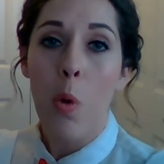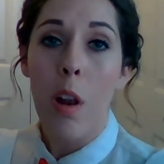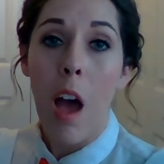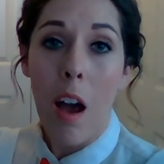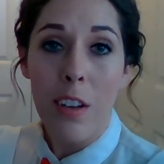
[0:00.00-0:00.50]

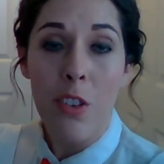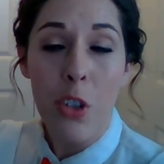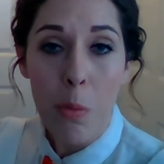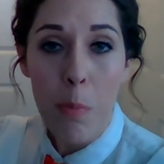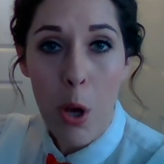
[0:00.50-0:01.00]
Well, I
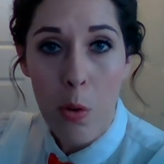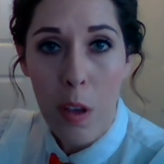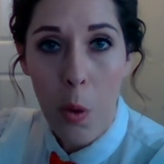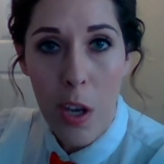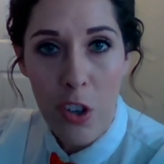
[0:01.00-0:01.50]
do pose
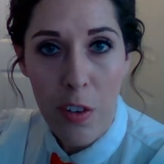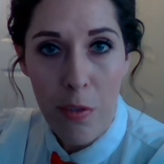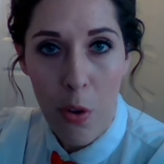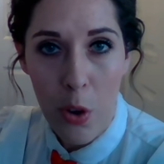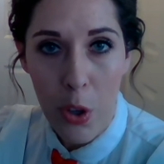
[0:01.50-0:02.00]
a question
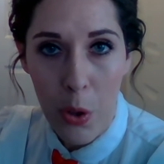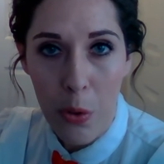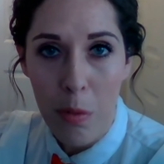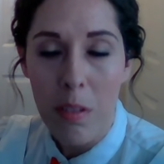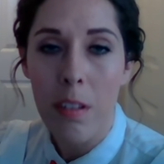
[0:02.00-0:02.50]
for
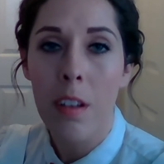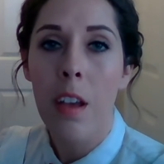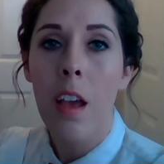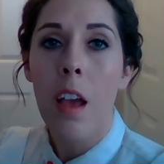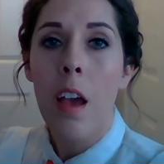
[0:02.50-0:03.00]
you.
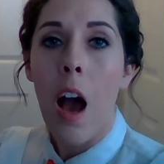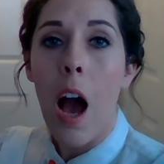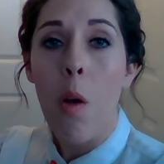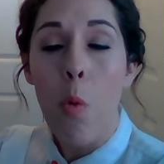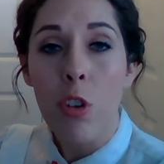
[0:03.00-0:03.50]

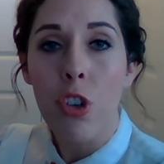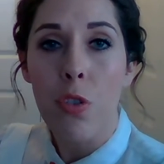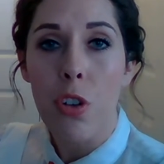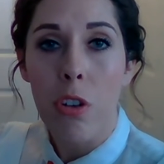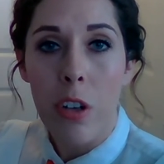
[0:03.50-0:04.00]
I want
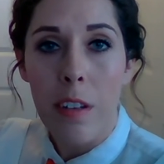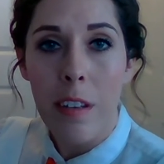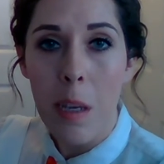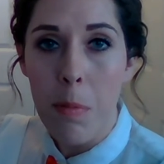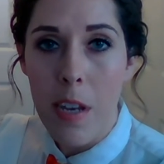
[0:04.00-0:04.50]
you to look
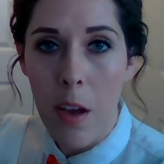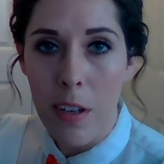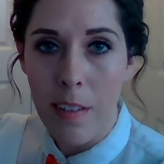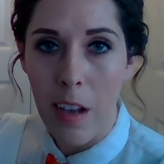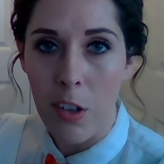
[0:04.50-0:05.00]
deep down
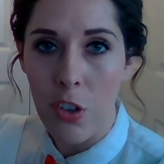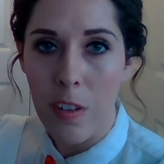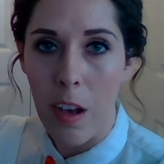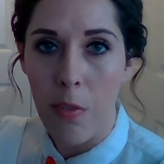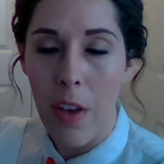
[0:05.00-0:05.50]
inside
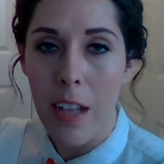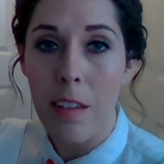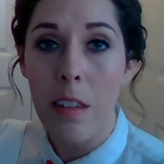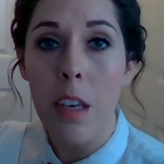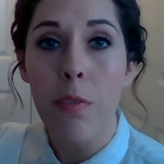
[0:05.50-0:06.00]
yourself
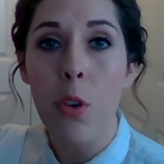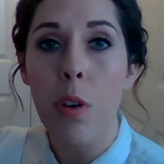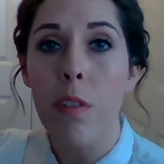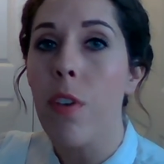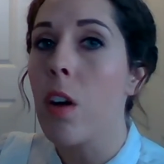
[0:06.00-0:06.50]
and see if you
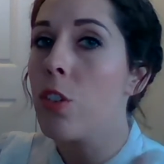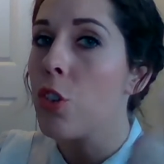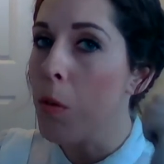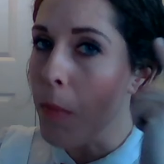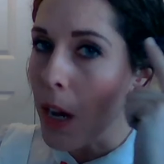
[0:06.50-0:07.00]
can find
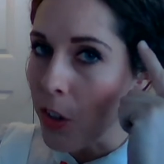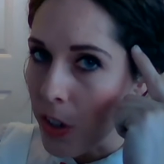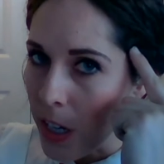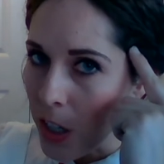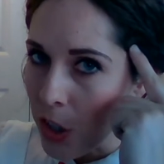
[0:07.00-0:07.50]
your
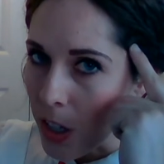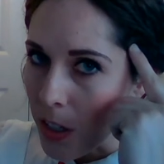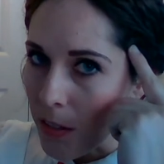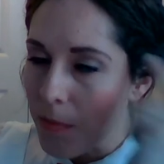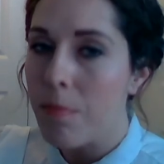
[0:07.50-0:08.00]

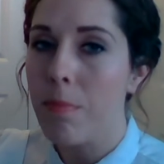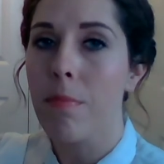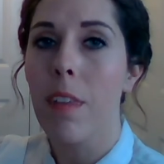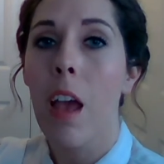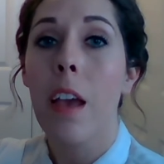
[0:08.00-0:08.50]
imagination.
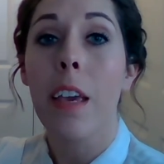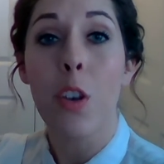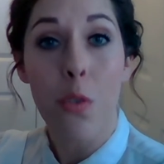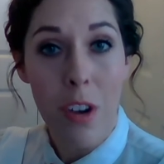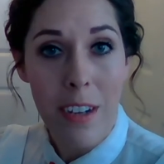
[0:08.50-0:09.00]

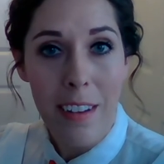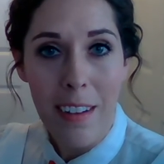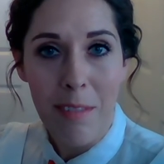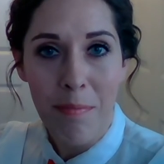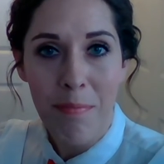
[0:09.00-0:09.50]
Can you find it?